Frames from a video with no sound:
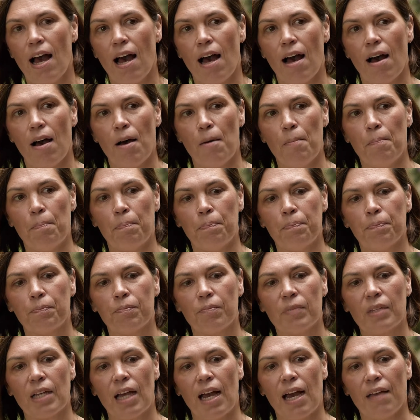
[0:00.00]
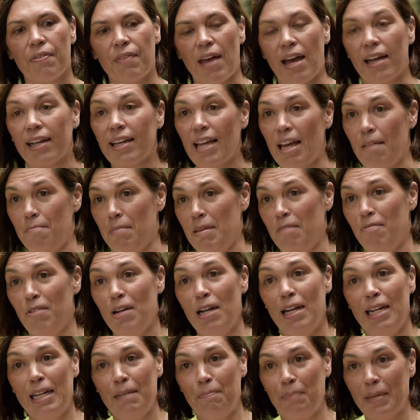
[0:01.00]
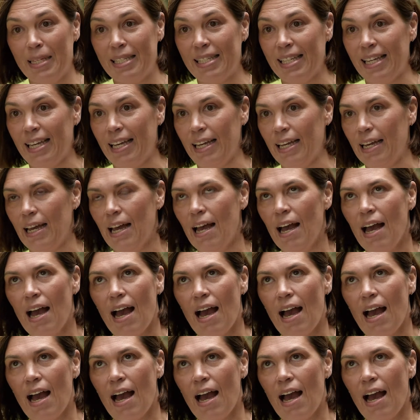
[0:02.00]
And that kept me really busy.